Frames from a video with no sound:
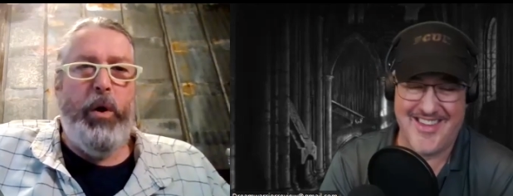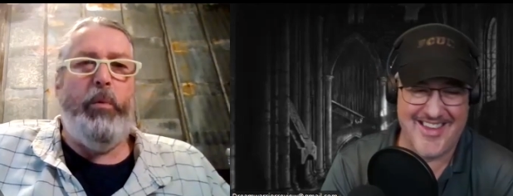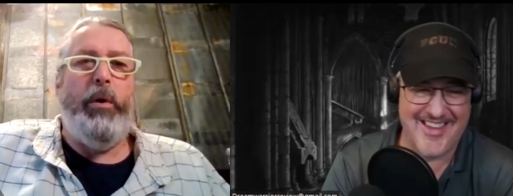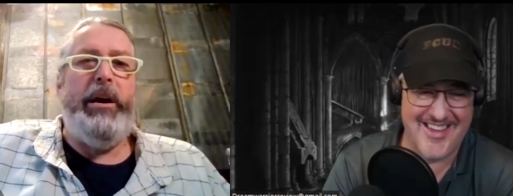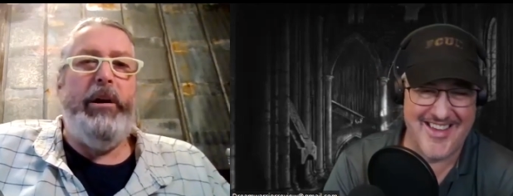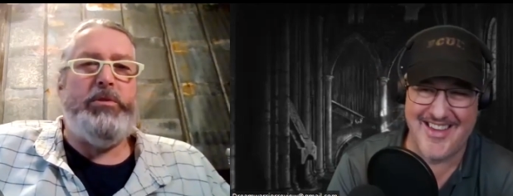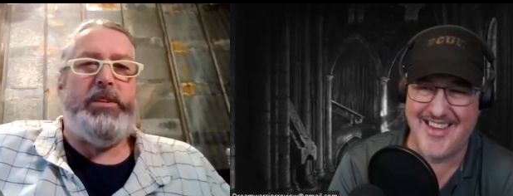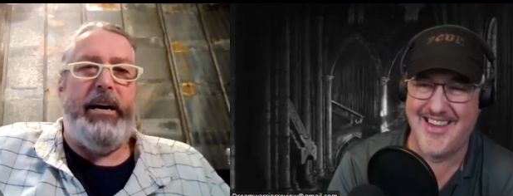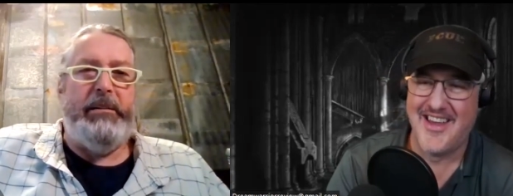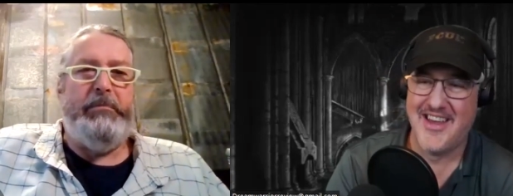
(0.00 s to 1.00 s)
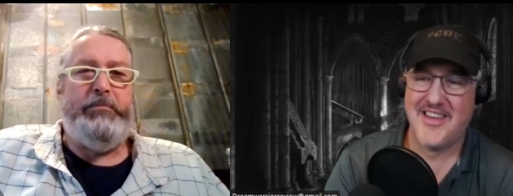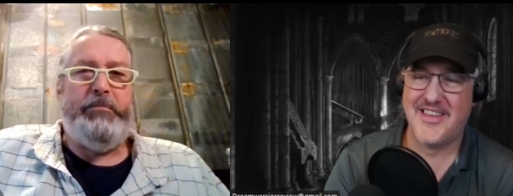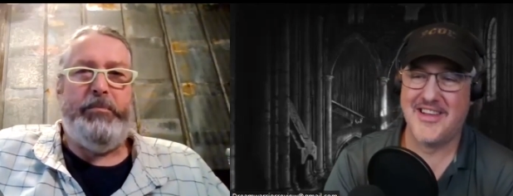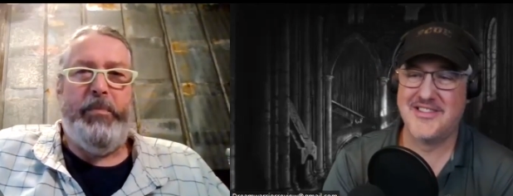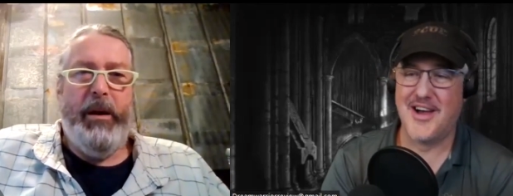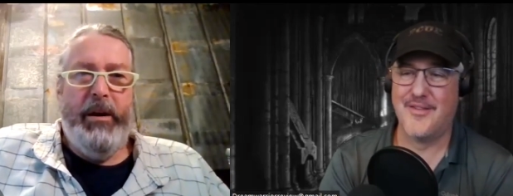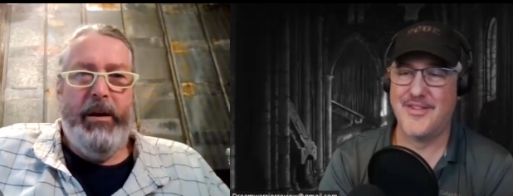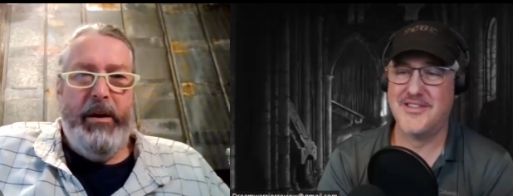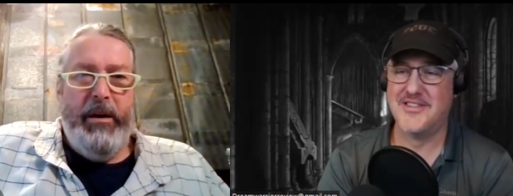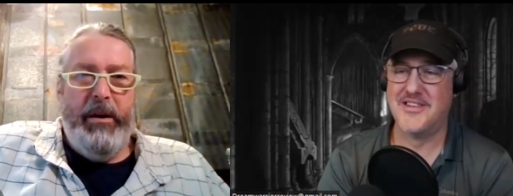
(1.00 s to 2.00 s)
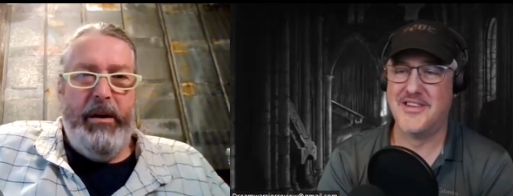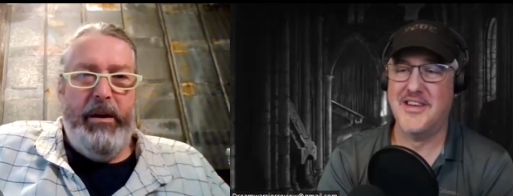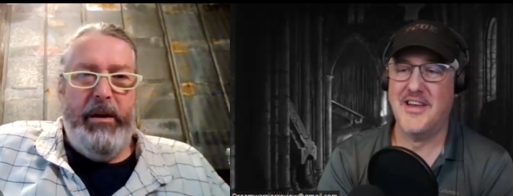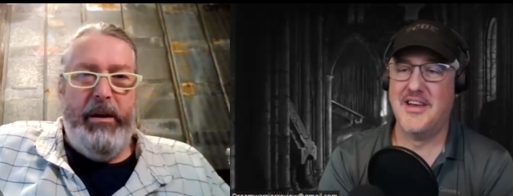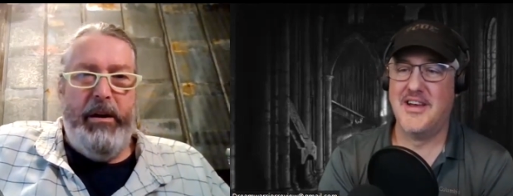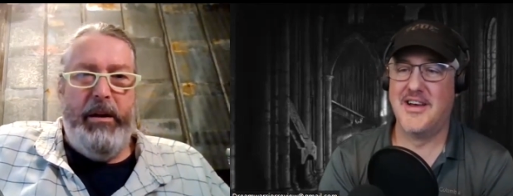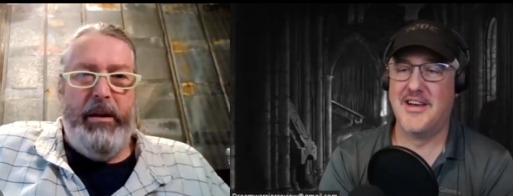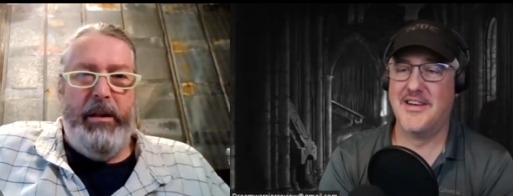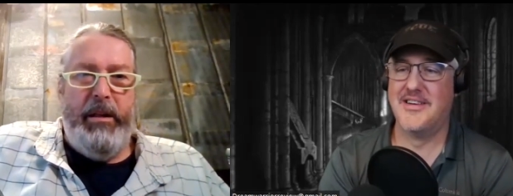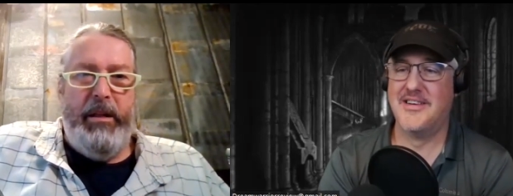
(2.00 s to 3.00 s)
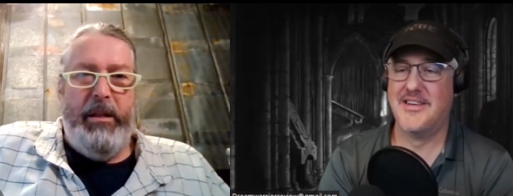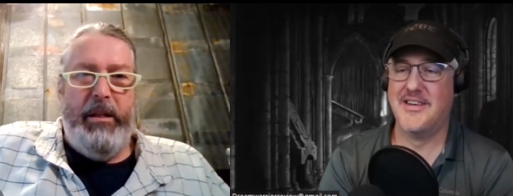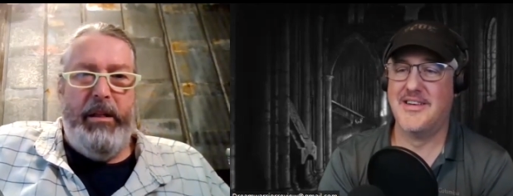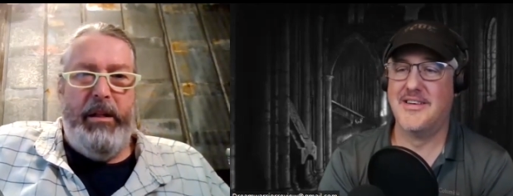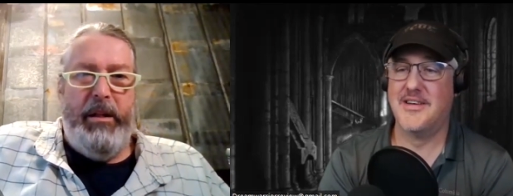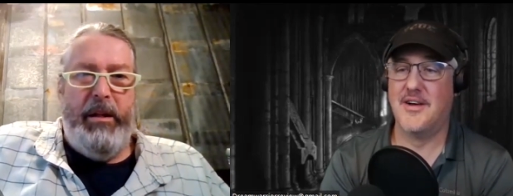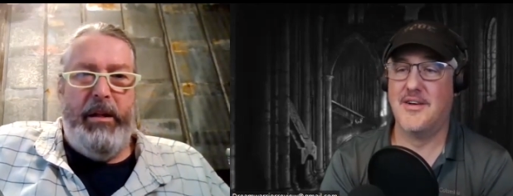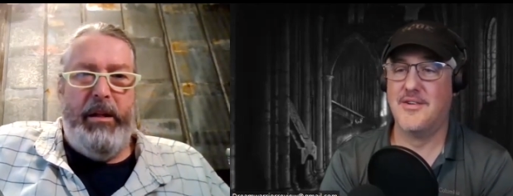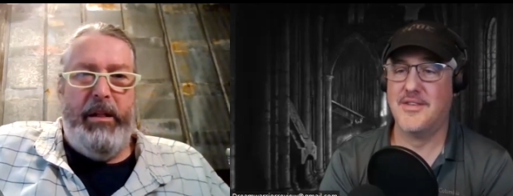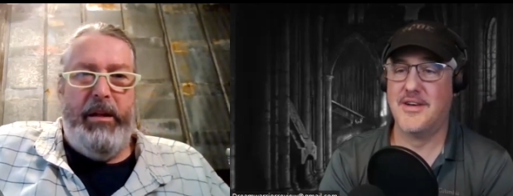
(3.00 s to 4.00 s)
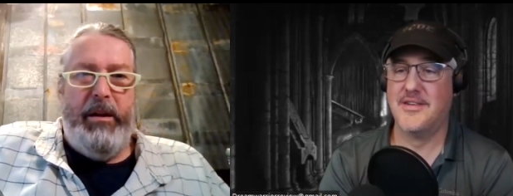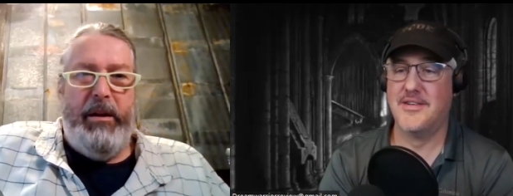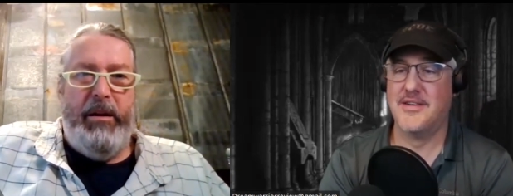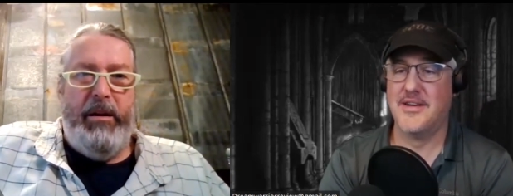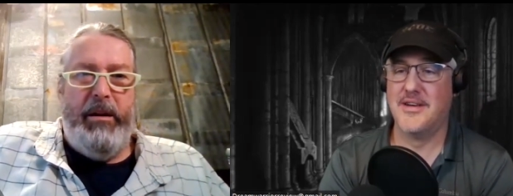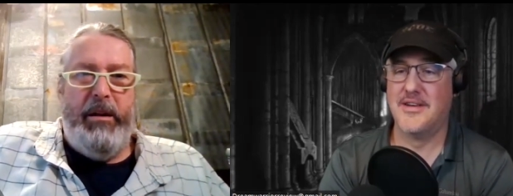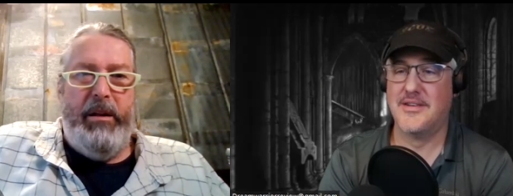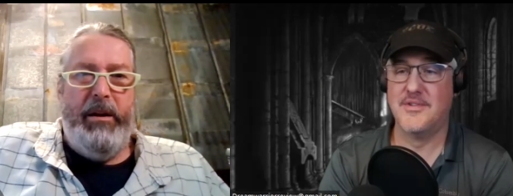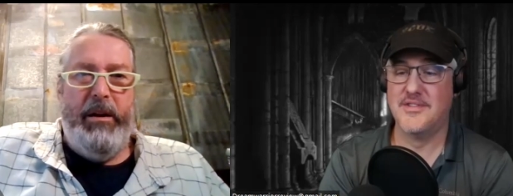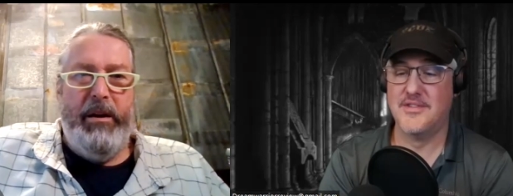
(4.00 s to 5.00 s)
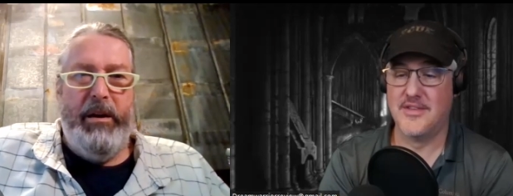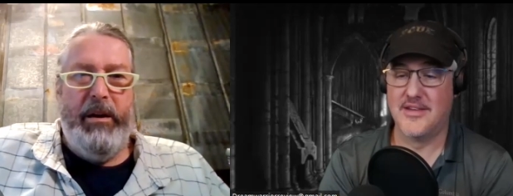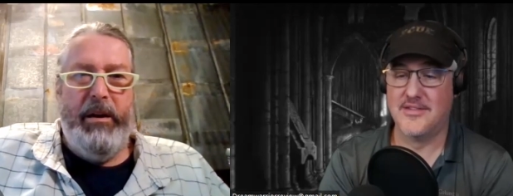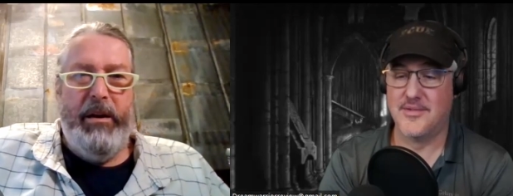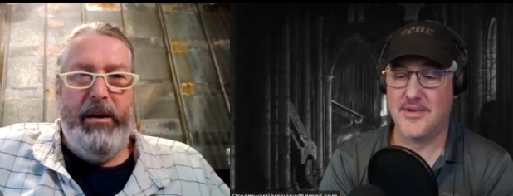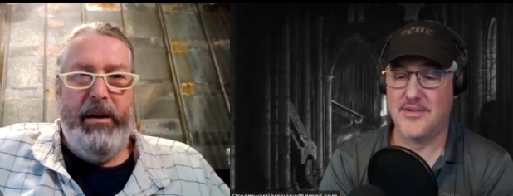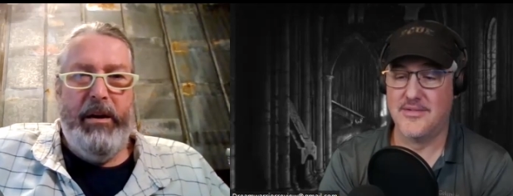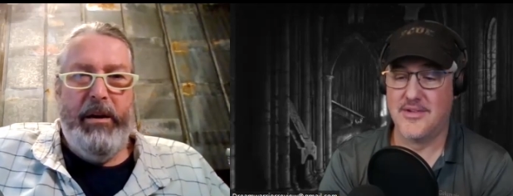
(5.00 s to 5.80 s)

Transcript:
Speaker 1: what, what, year was that?
Speaker 2: That's obvious, isn't it? Uh, oh, hold on. Uh, it wasn't 2012.